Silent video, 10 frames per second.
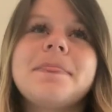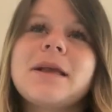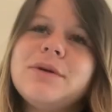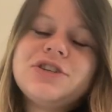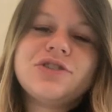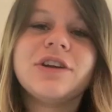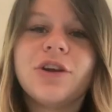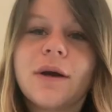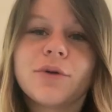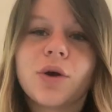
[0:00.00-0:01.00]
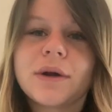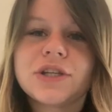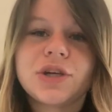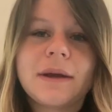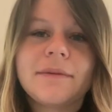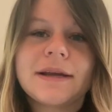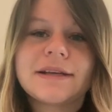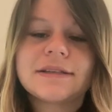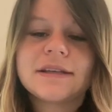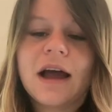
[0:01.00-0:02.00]
Which, I'm growing 2
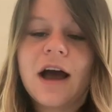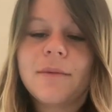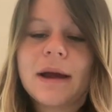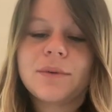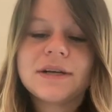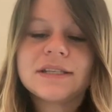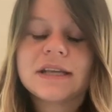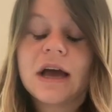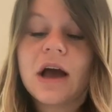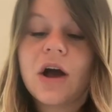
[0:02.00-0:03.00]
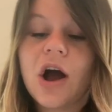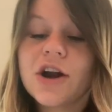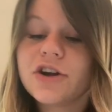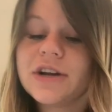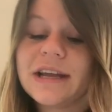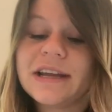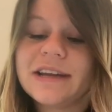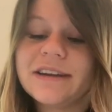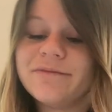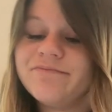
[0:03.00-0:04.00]
babies. I was
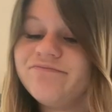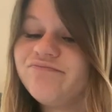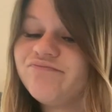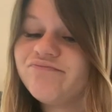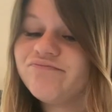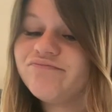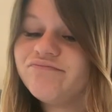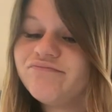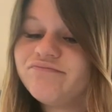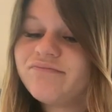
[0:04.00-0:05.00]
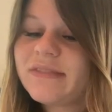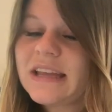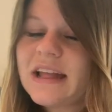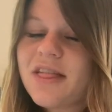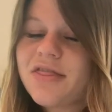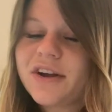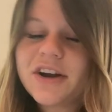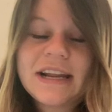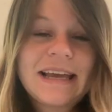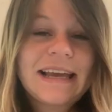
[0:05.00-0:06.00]

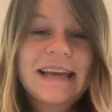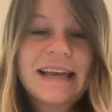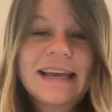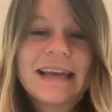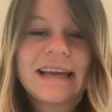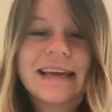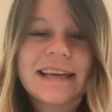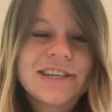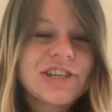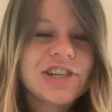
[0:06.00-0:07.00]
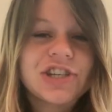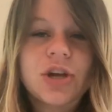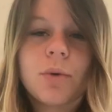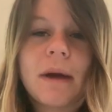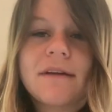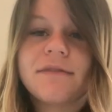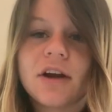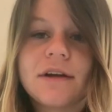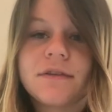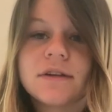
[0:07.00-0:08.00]
130-ish. My
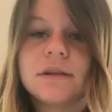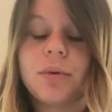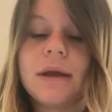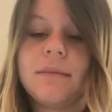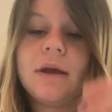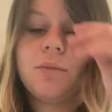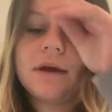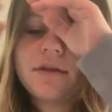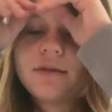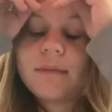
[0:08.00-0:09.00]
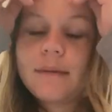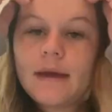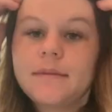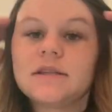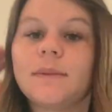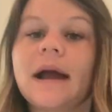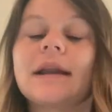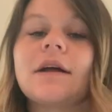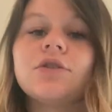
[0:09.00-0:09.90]
very first appointment with my babies back in